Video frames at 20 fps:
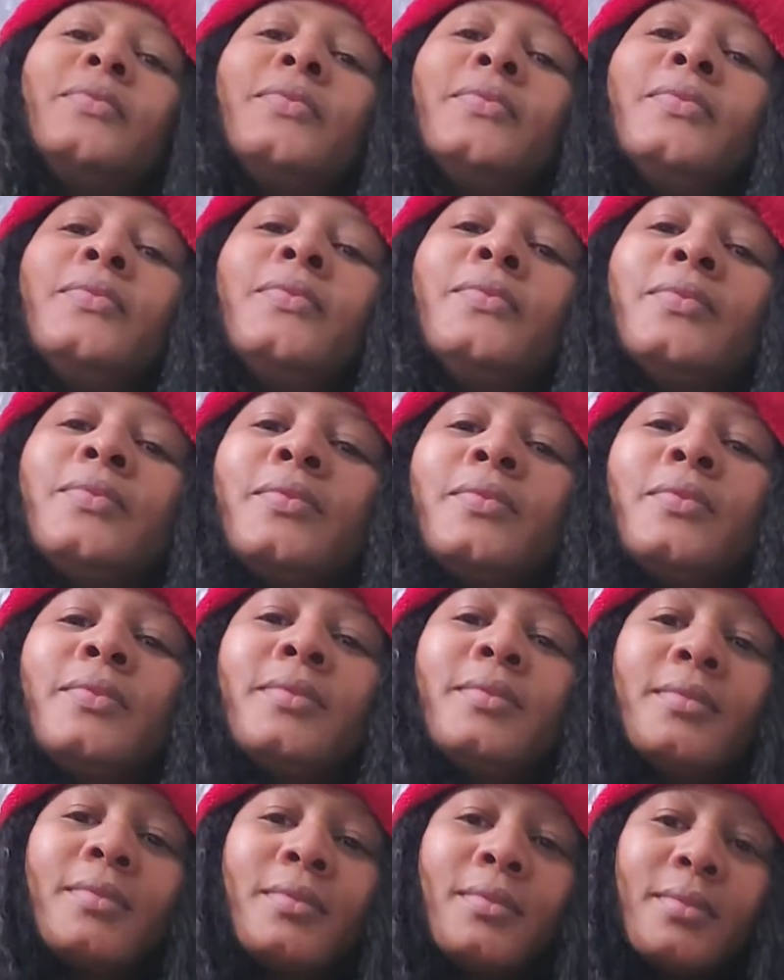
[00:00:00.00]

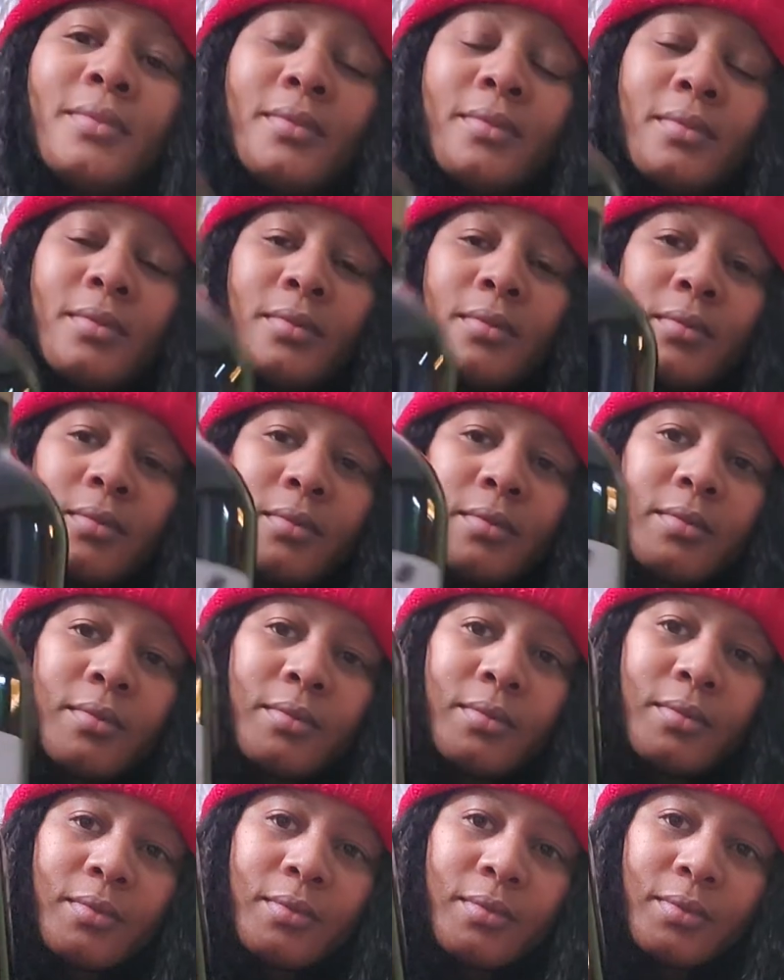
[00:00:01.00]

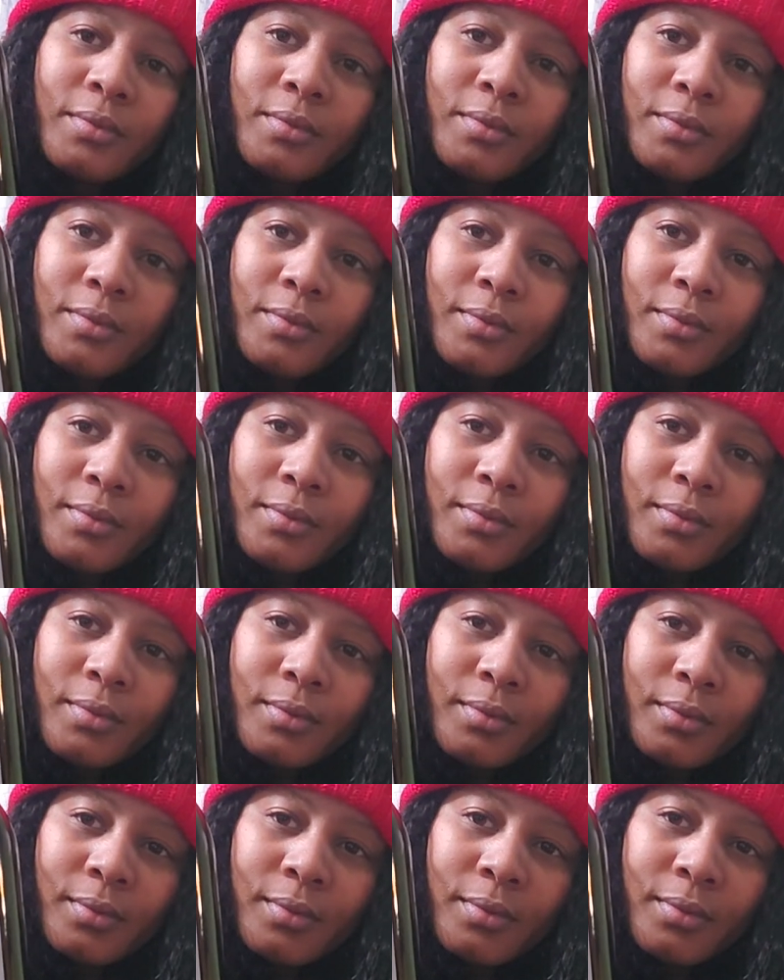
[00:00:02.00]

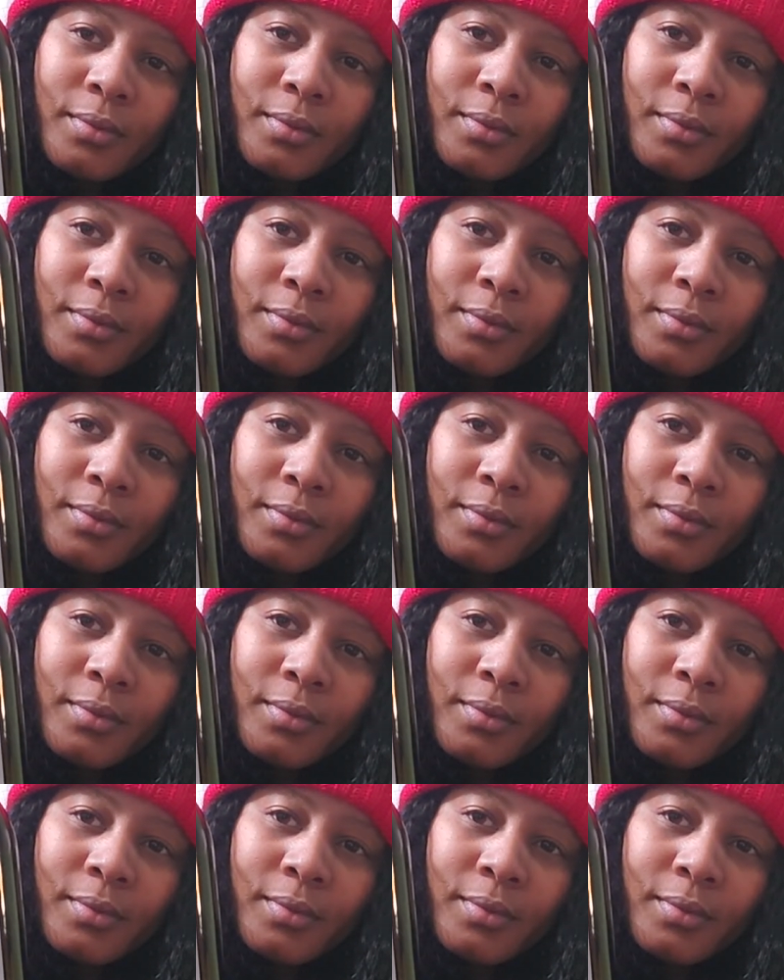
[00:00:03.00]
[no speech]